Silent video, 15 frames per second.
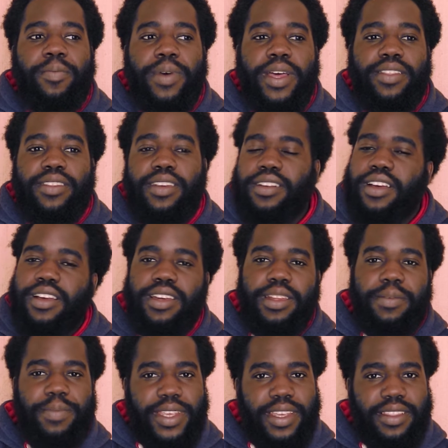but they're not
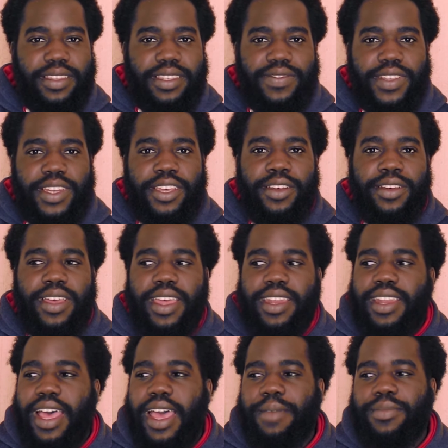gonna be in this video
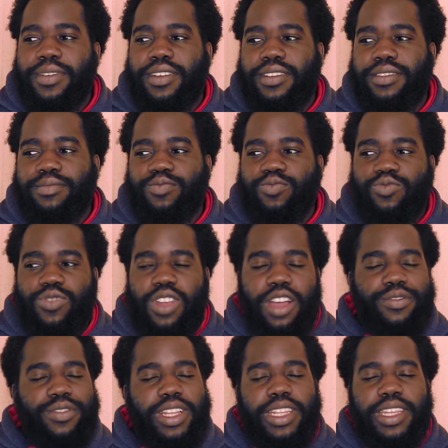and I'm
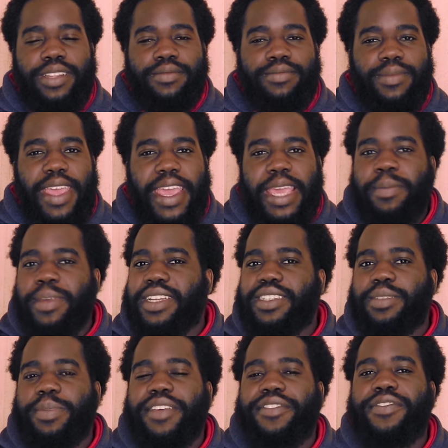not really aiming
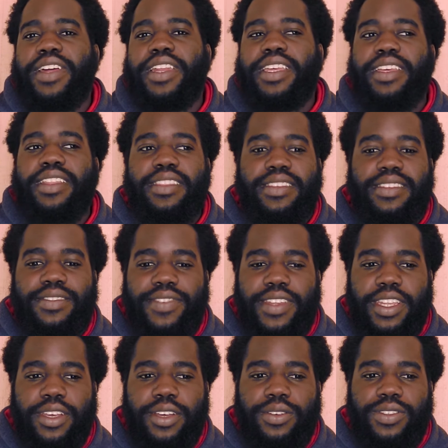to be funny in this
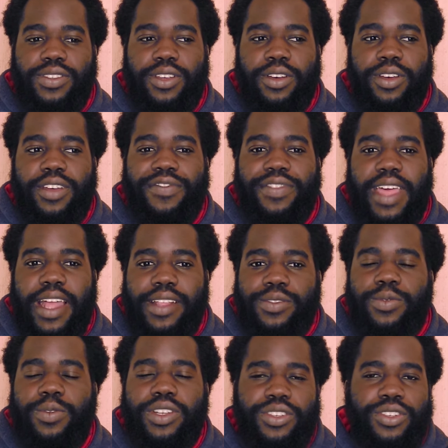video, so if
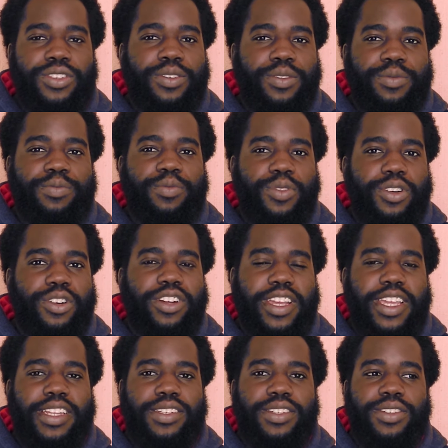that's what you're more
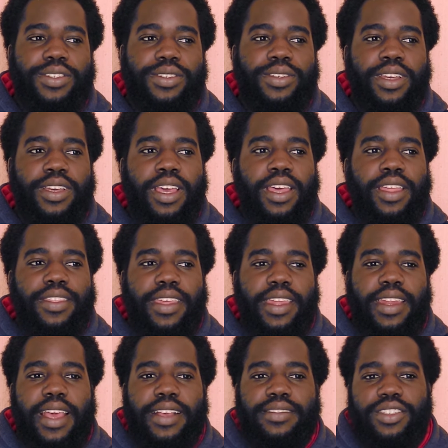into,
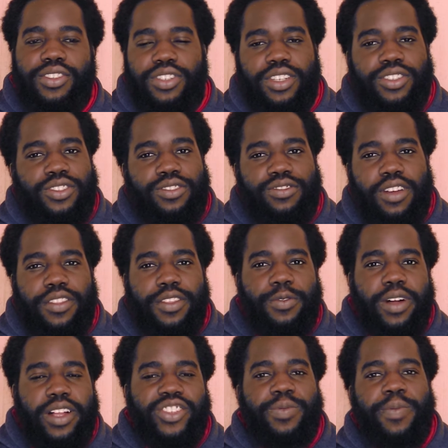then I suggest you rather
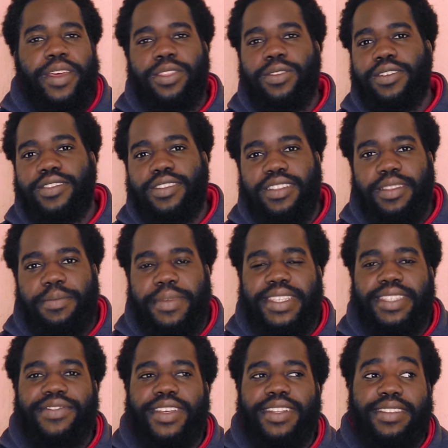watch my thoughts on The
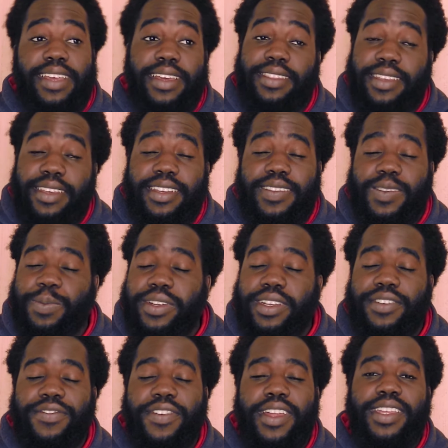Misfits. I think it's
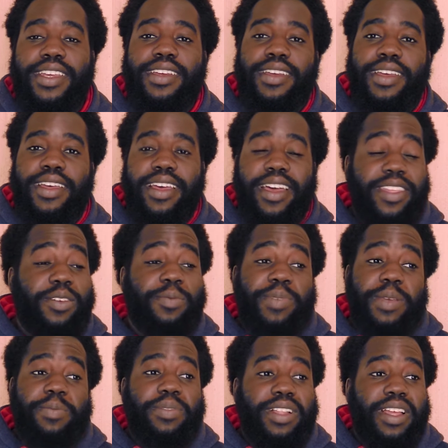pretty funny. Other
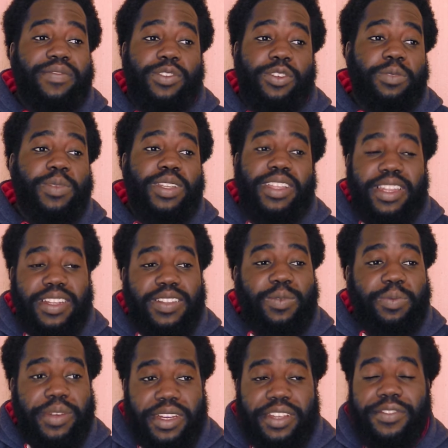people have told me that it's
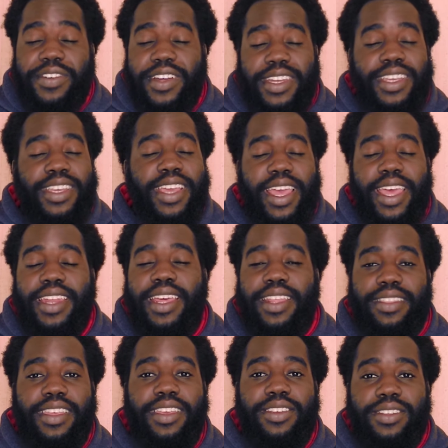pretty funny, and I
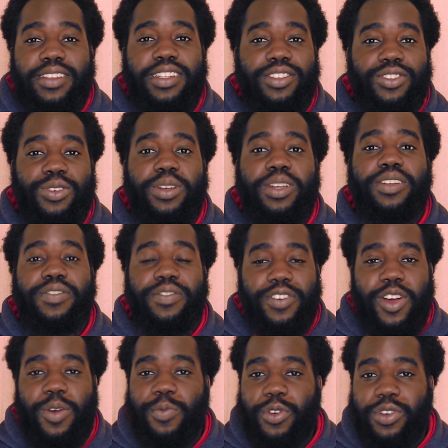think you'll enjoy it
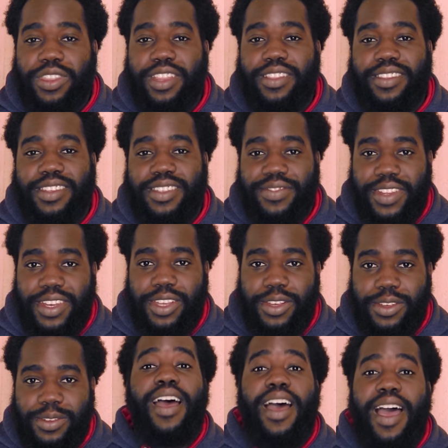far more than this
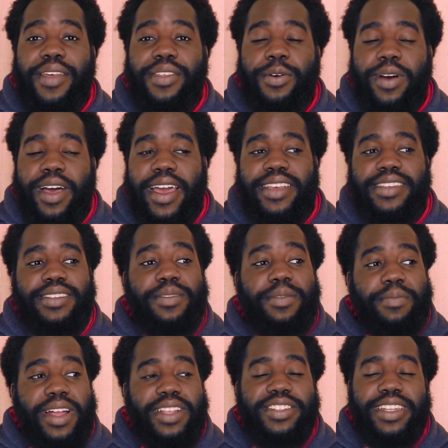video. Otherwise,
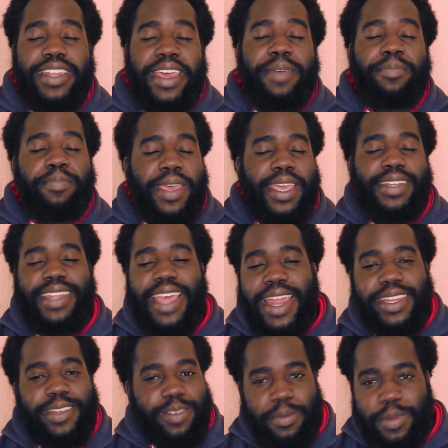much like Big
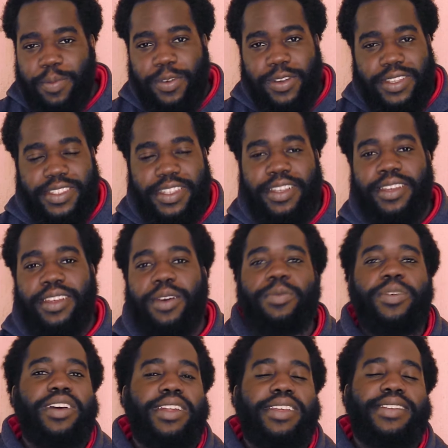Daddy Ramaphosa,
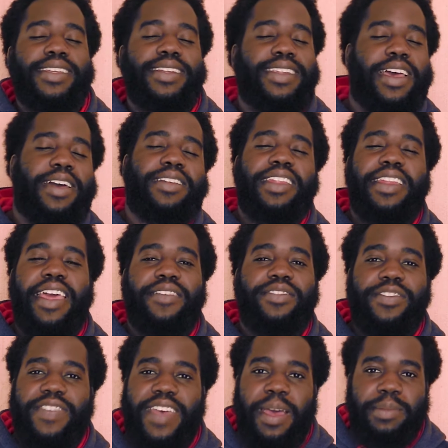we're gonna sit down and have
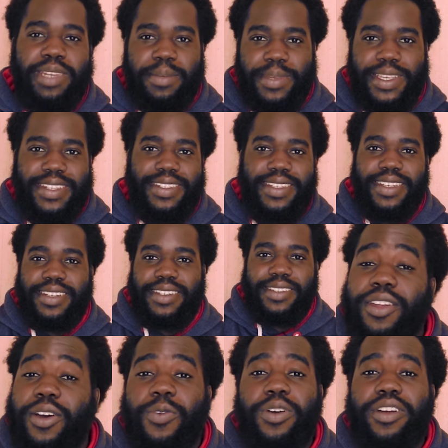a family meeting.
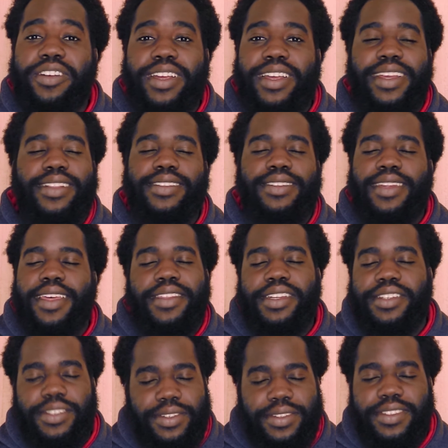Don't worry, it's
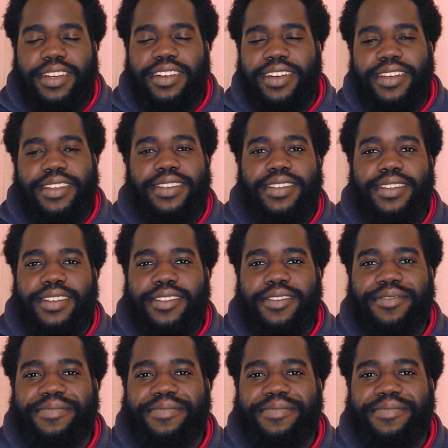nothing too serious.